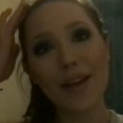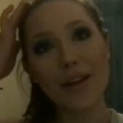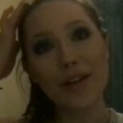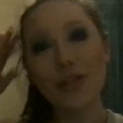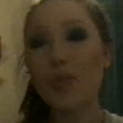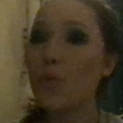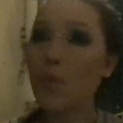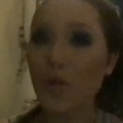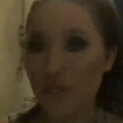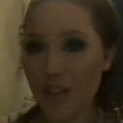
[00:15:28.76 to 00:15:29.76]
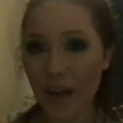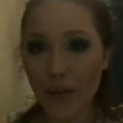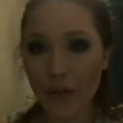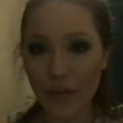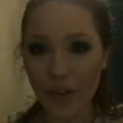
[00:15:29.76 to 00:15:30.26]
just watching
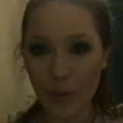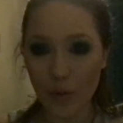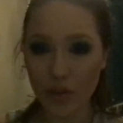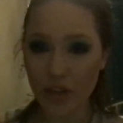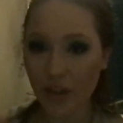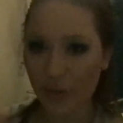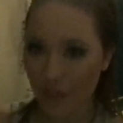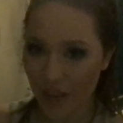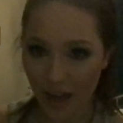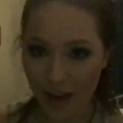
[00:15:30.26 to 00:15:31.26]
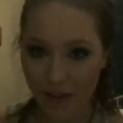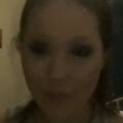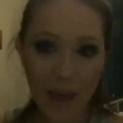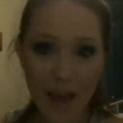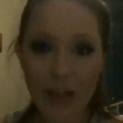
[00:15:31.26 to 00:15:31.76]
out for it, watching out for that kind of
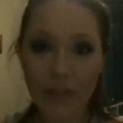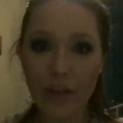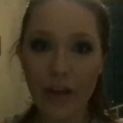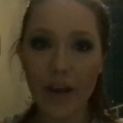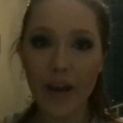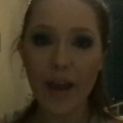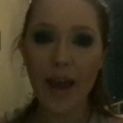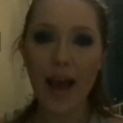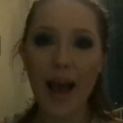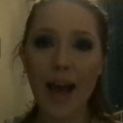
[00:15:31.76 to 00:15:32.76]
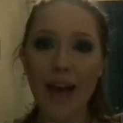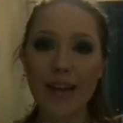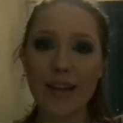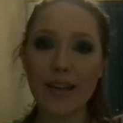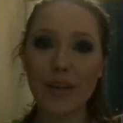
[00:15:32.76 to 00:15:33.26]
behavior,
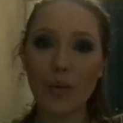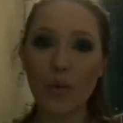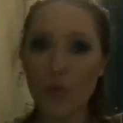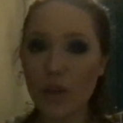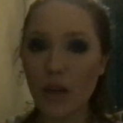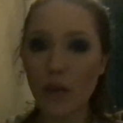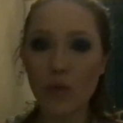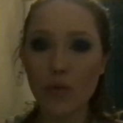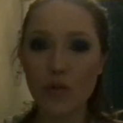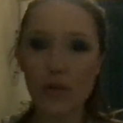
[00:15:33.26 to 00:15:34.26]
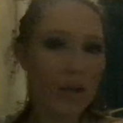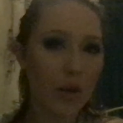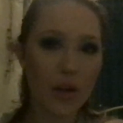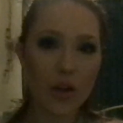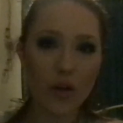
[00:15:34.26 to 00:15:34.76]
and also just so
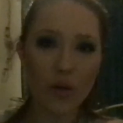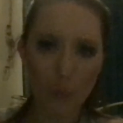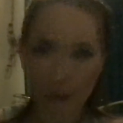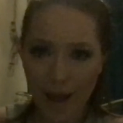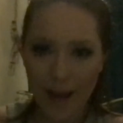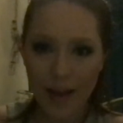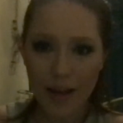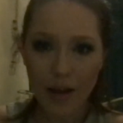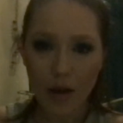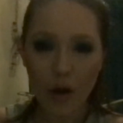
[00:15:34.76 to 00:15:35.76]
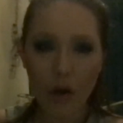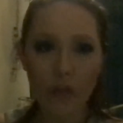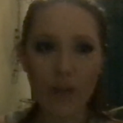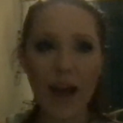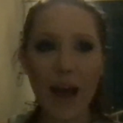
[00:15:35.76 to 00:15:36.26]
that you're aware
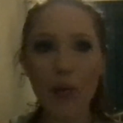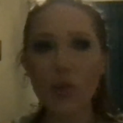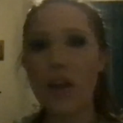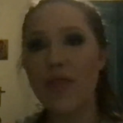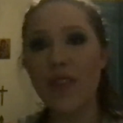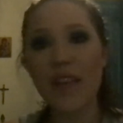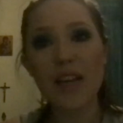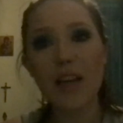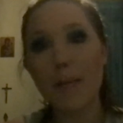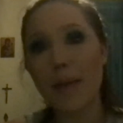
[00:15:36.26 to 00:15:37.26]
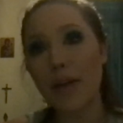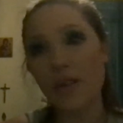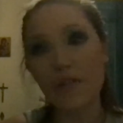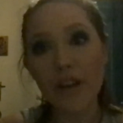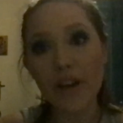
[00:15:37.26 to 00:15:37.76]
of how certain things can make us
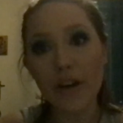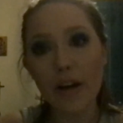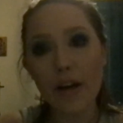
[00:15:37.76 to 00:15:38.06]
feel,